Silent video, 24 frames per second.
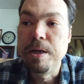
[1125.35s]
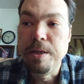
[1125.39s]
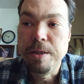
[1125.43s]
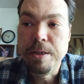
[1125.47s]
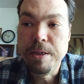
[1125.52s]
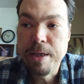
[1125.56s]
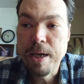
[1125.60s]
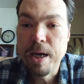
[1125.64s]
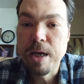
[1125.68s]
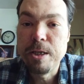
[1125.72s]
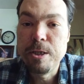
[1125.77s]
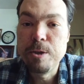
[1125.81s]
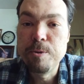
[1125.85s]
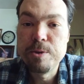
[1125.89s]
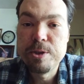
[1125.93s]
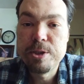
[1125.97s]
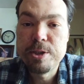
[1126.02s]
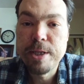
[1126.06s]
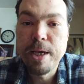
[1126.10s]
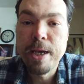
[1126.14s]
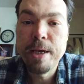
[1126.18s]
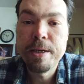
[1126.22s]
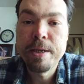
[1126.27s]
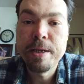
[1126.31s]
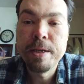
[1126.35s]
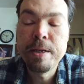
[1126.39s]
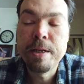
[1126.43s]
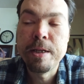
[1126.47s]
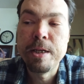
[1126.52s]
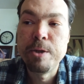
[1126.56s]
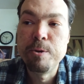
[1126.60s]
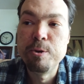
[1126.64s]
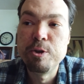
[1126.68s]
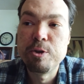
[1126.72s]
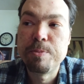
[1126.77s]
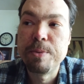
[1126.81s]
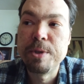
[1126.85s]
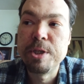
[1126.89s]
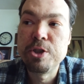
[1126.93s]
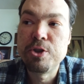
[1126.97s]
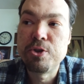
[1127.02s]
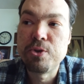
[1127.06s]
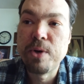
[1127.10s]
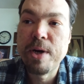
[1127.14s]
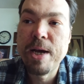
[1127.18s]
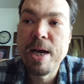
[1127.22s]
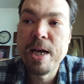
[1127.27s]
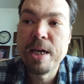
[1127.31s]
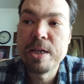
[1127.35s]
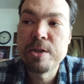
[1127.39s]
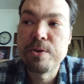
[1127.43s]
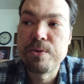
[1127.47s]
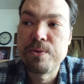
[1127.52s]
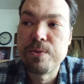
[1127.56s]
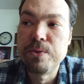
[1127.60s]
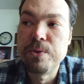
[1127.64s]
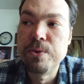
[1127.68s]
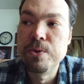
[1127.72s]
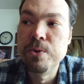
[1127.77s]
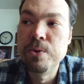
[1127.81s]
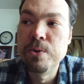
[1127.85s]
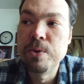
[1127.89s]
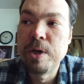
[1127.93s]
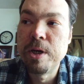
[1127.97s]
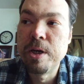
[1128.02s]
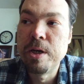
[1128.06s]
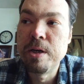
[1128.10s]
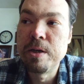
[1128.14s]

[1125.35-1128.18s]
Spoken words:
yeah, he was taken and he was being dragged through